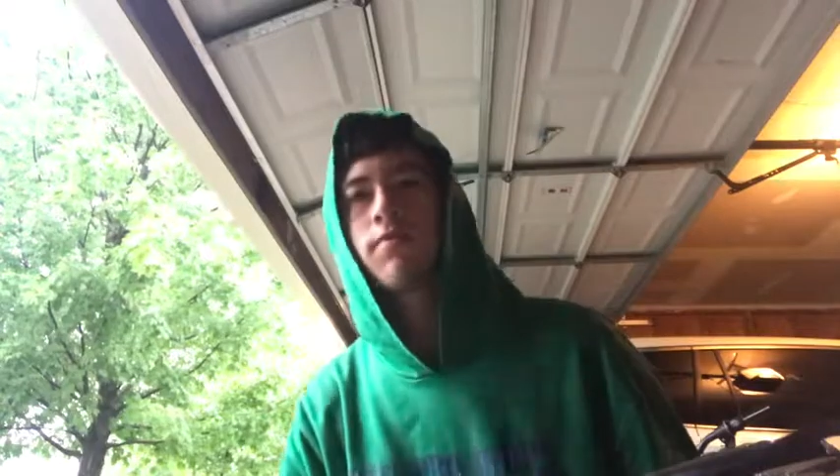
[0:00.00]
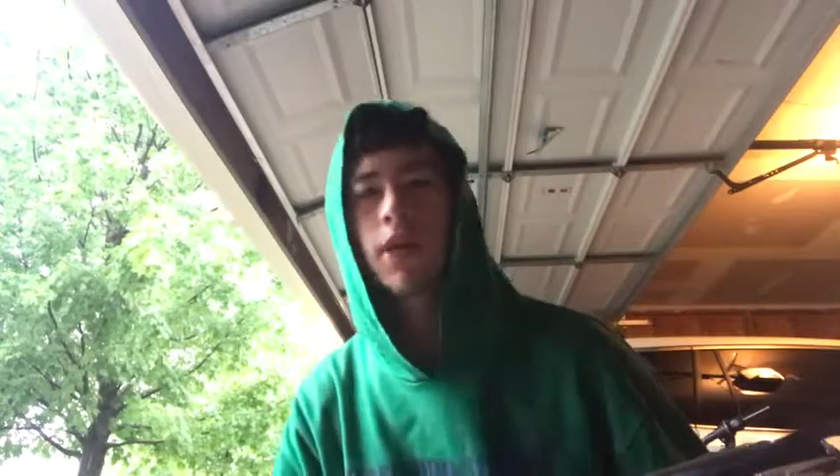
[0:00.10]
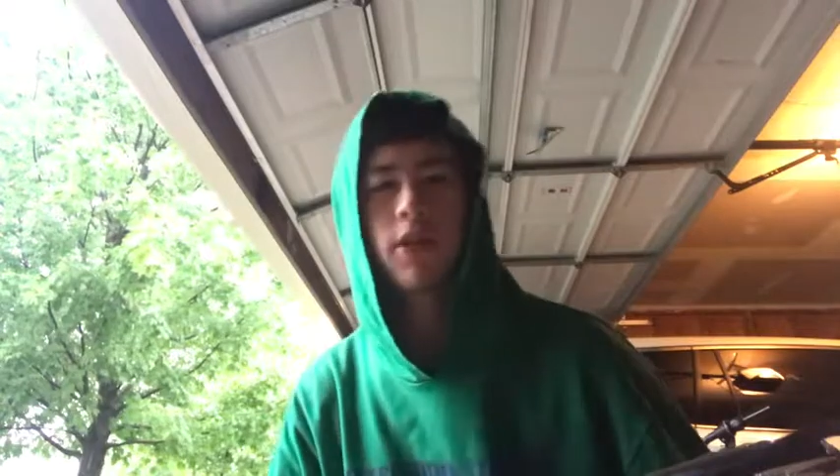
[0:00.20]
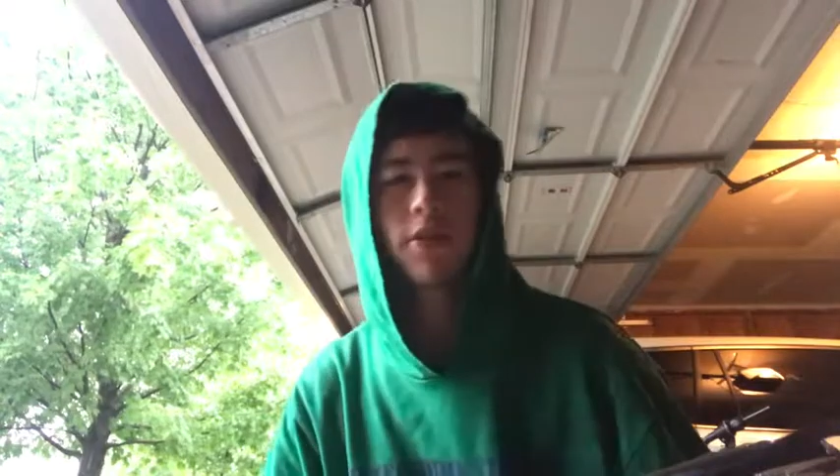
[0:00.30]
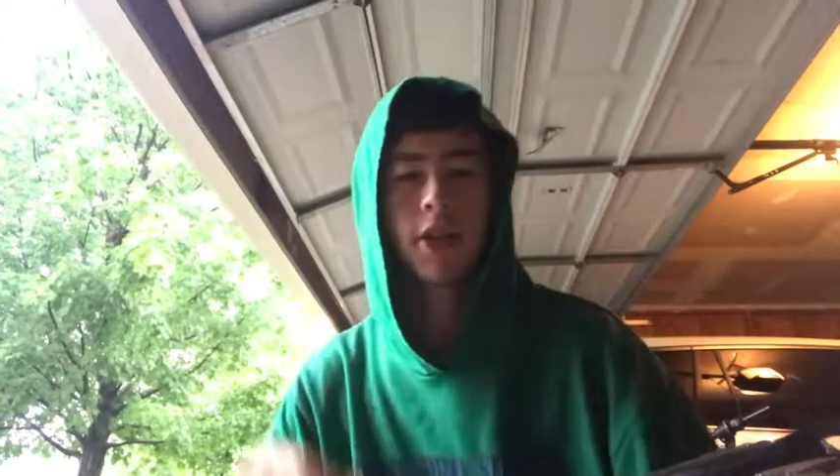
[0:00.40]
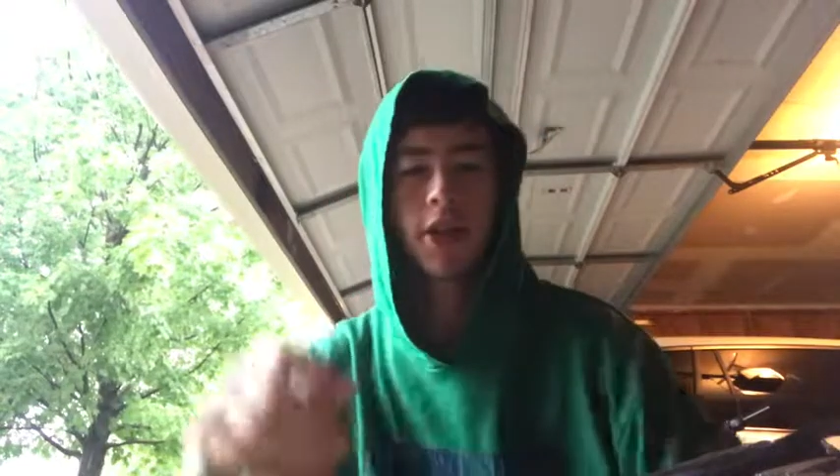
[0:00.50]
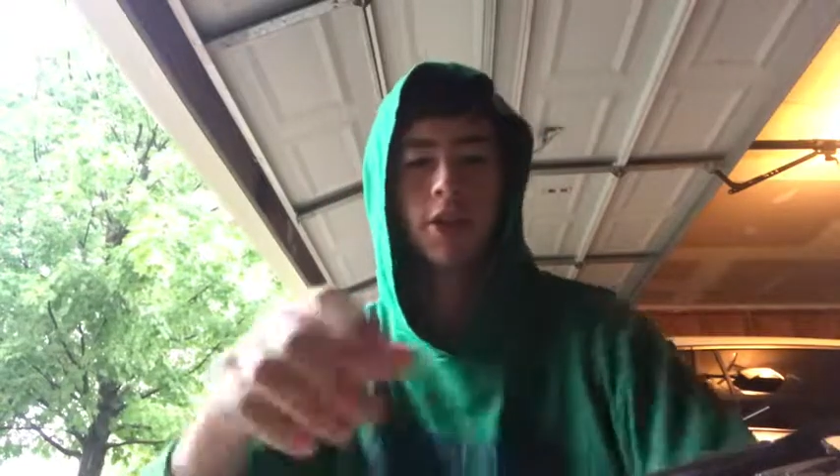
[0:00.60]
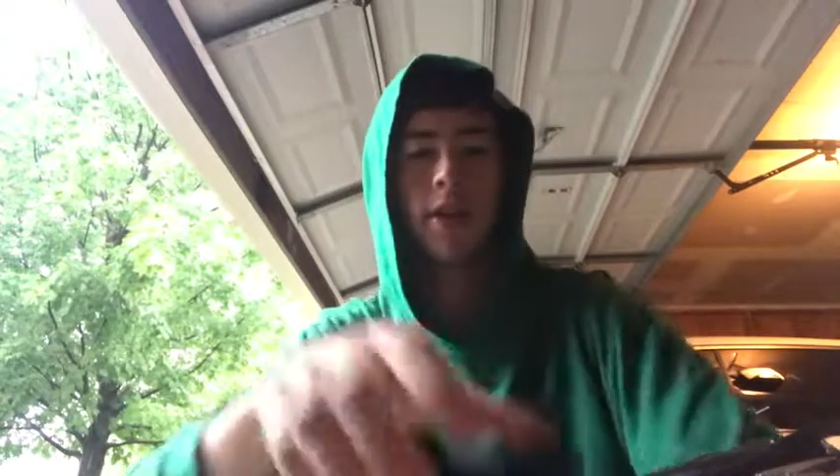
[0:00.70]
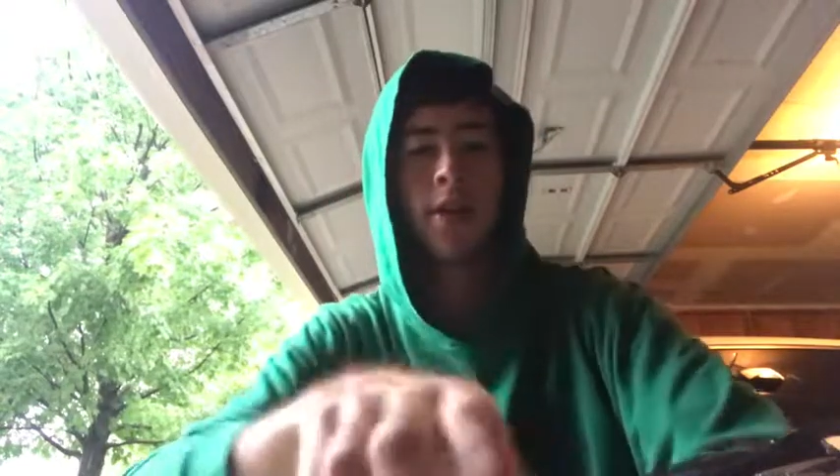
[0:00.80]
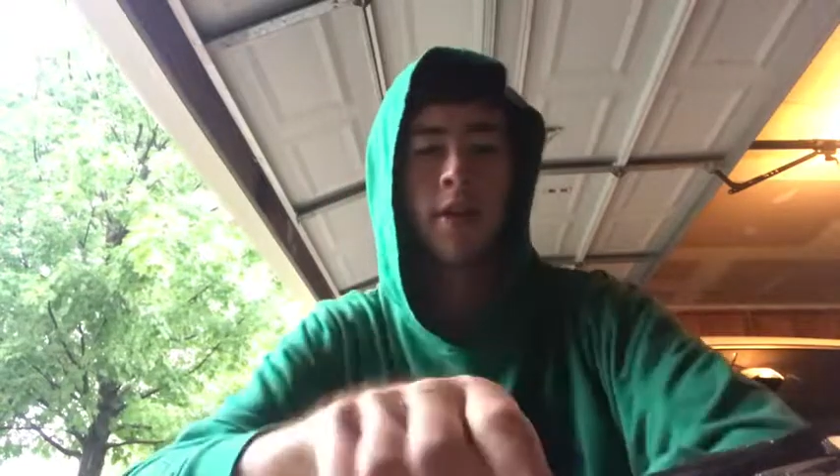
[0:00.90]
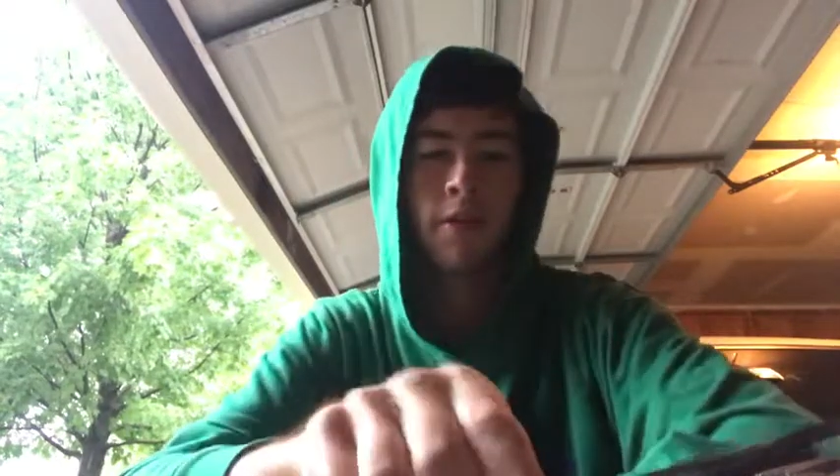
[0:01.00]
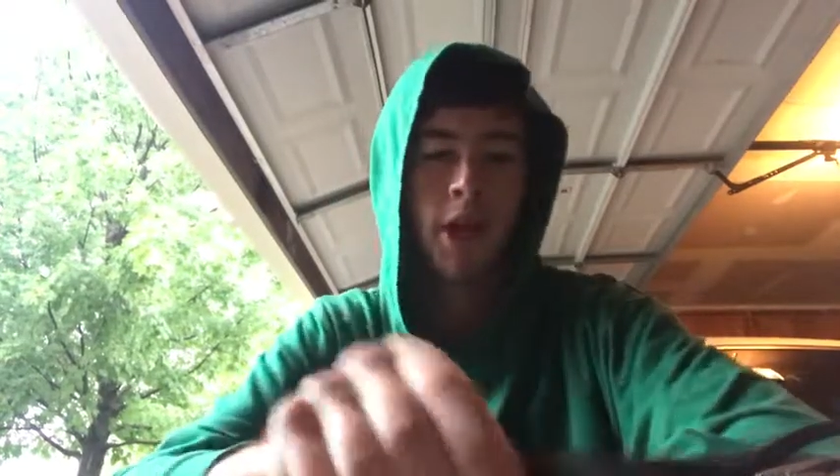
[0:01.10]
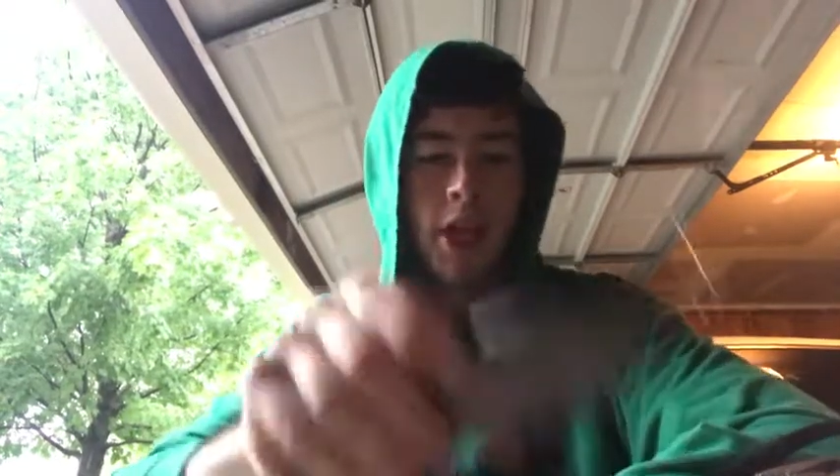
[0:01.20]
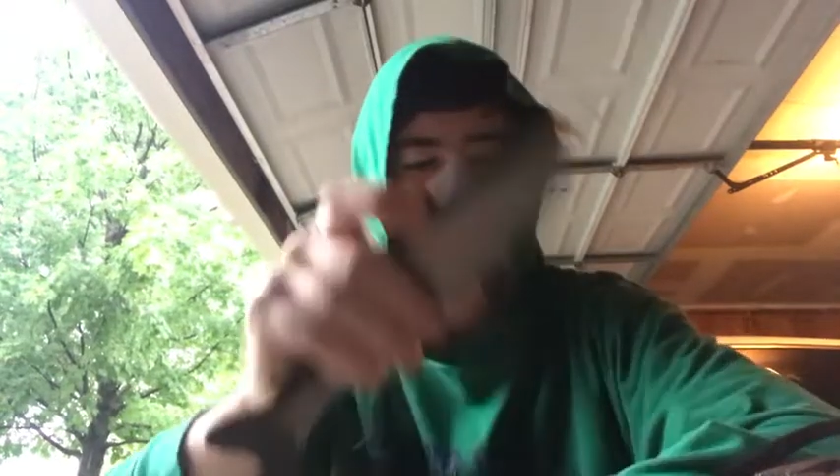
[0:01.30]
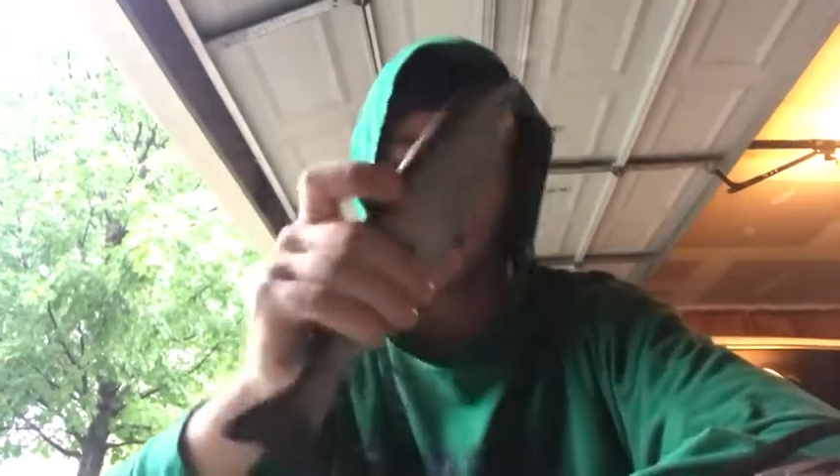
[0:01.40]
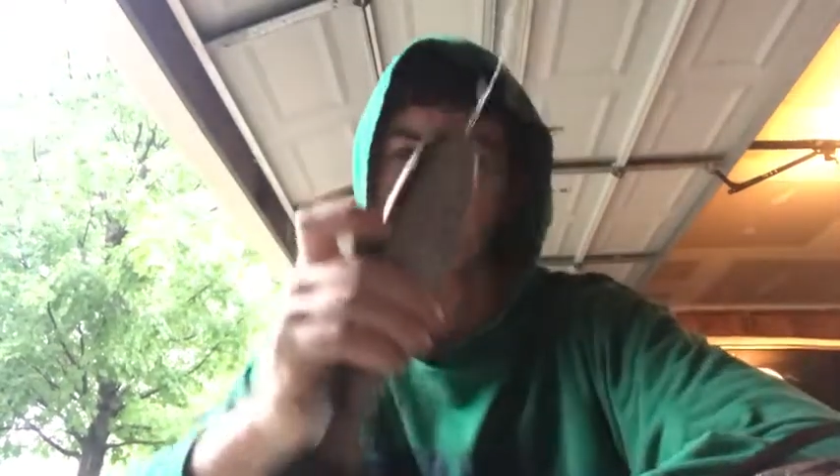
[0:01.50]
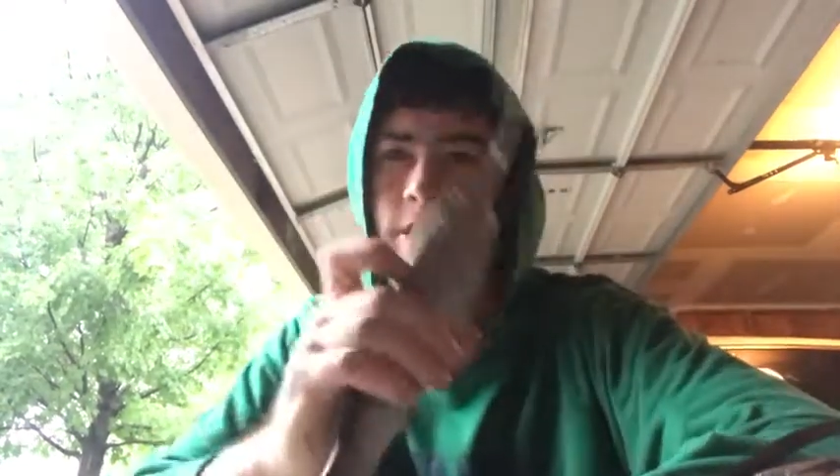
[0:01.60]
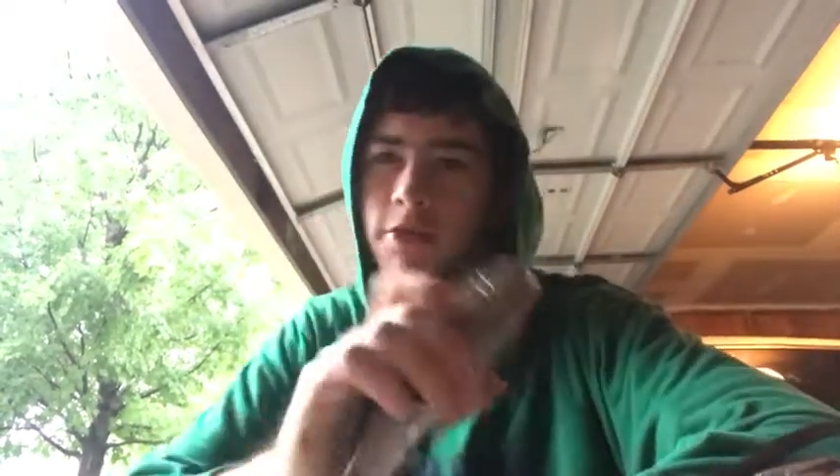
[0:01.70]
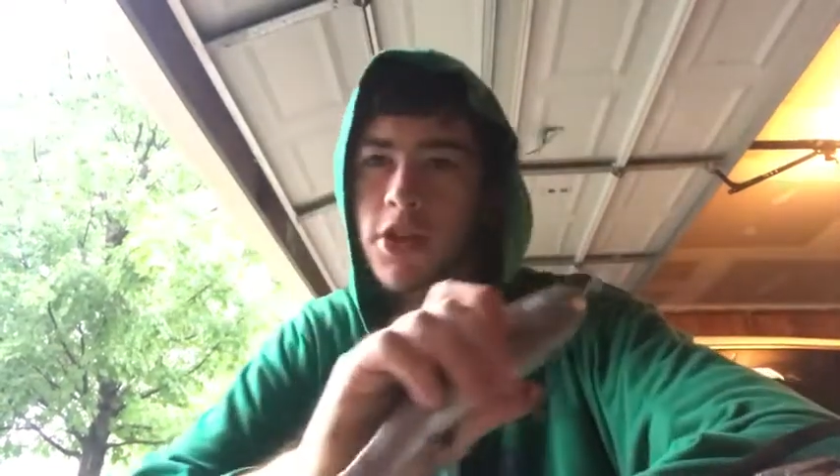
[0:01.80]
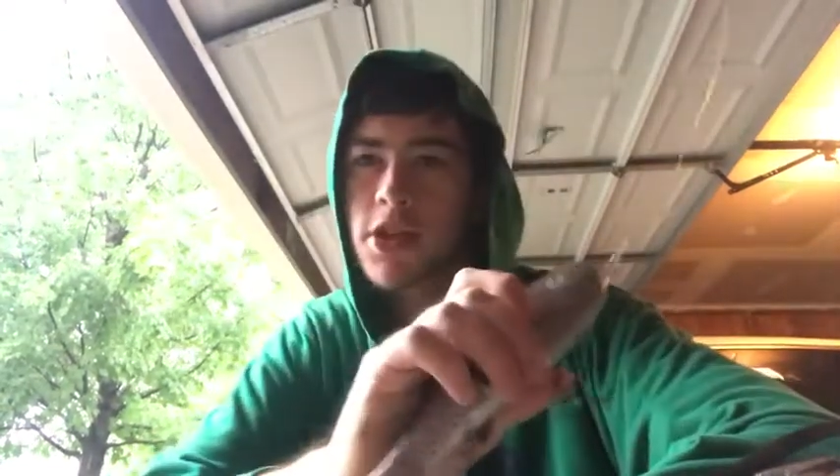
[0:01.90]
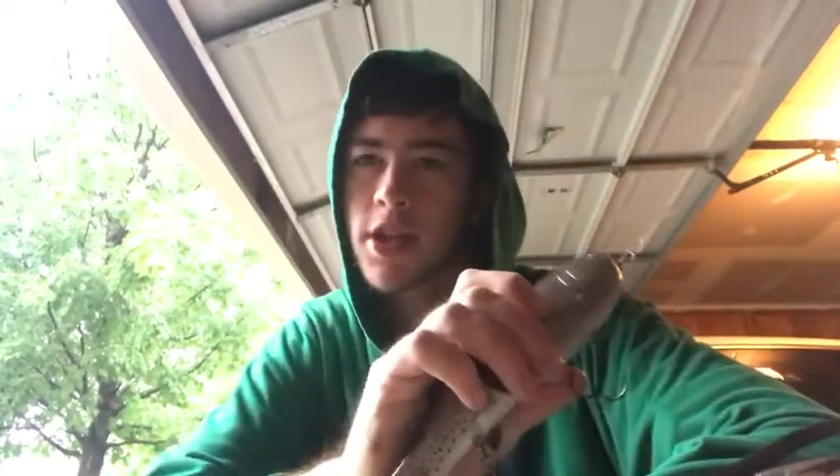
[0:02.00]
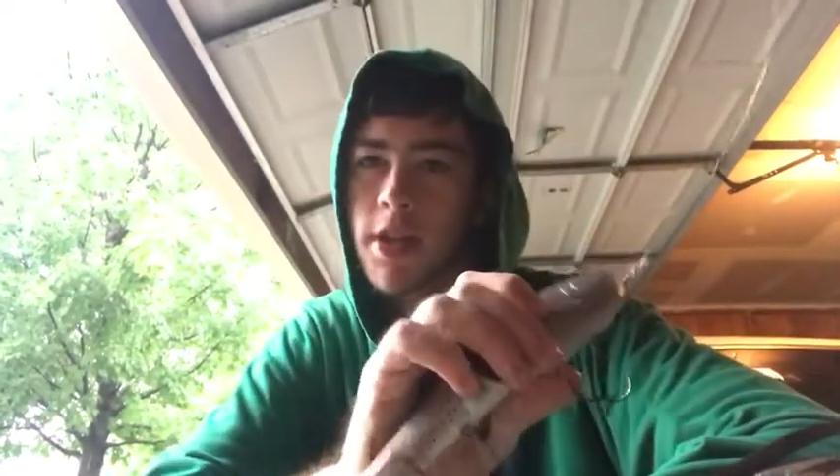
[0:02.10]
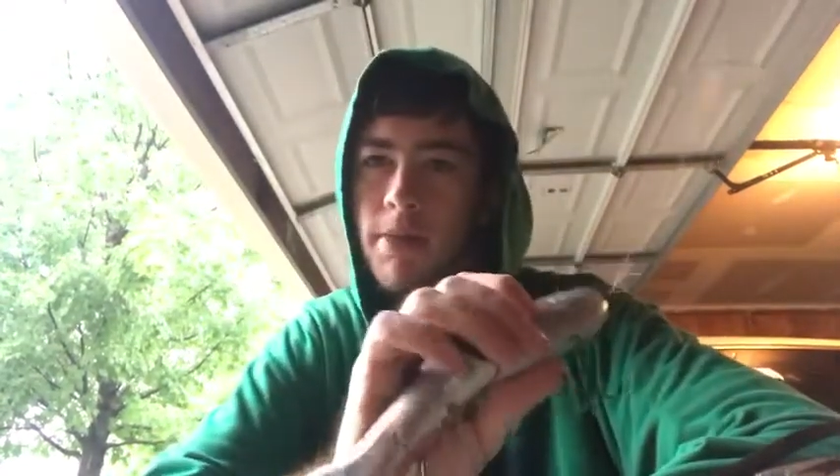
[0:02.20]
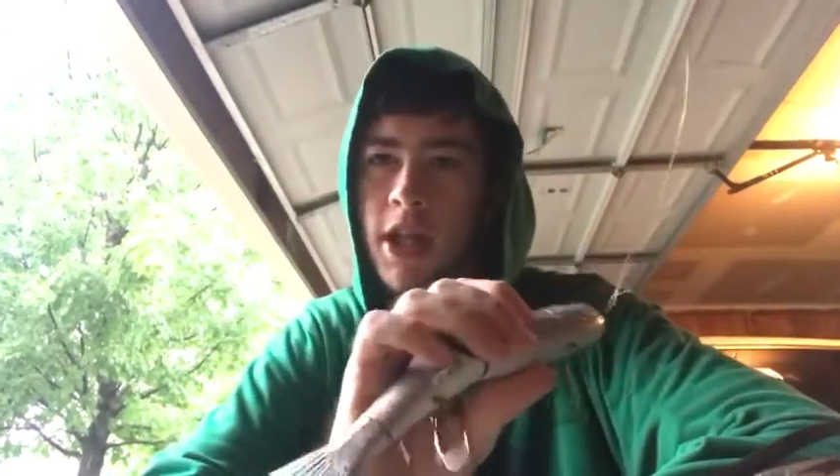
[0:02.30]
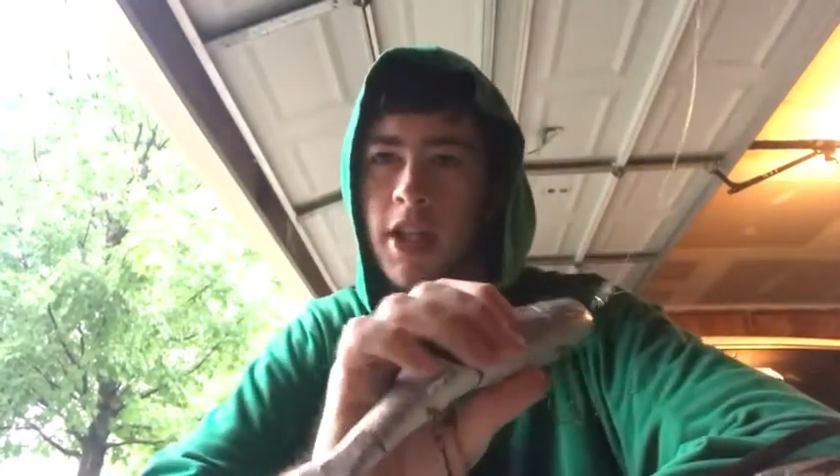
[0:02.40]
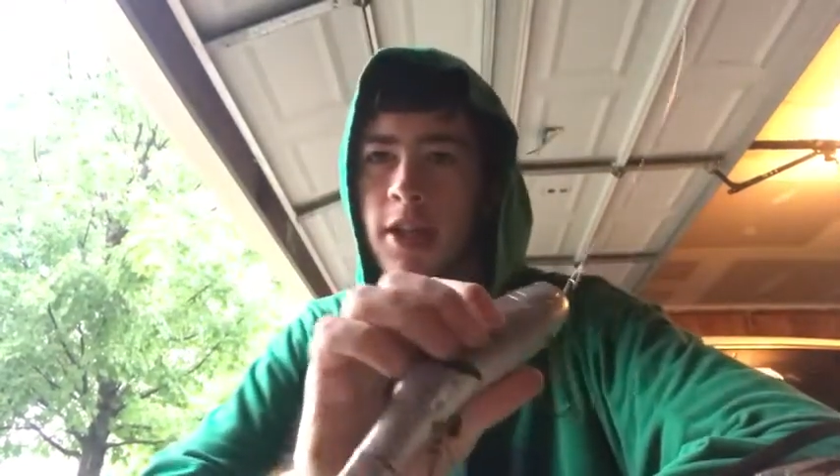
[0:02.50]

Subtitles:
I don't really know of any bait fish that make that